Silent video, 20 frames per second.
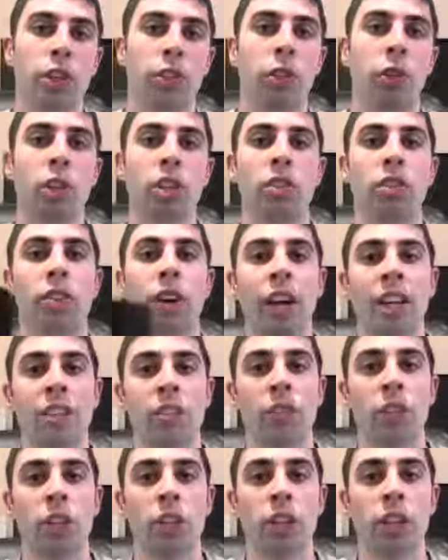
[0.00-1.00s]
Of course, the
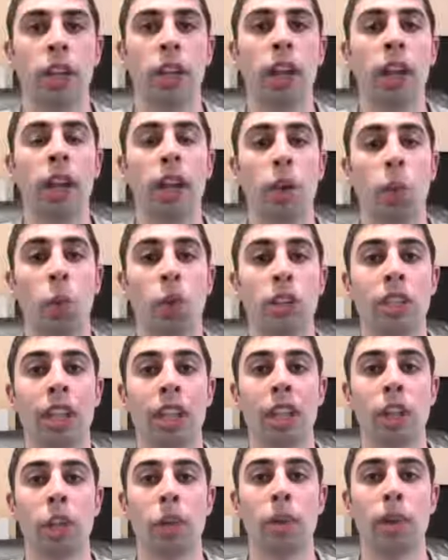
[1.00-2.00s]
Verizon version will
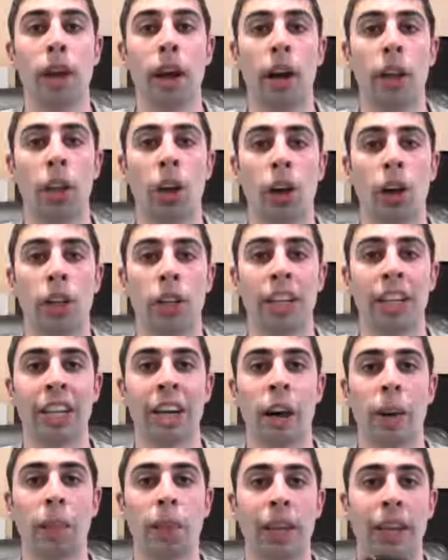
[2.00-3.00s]
take a little bit longer to
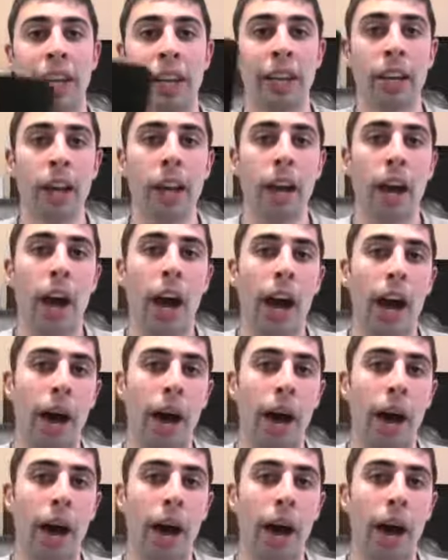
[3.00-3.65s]
get updated.